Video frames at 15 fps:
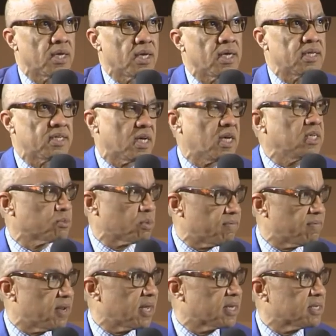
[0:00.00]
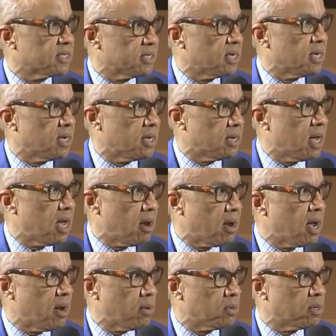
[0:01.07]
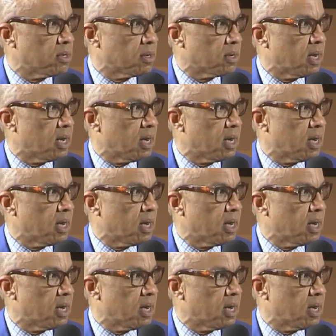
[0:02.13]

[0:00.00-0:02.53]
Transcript: it does reflect our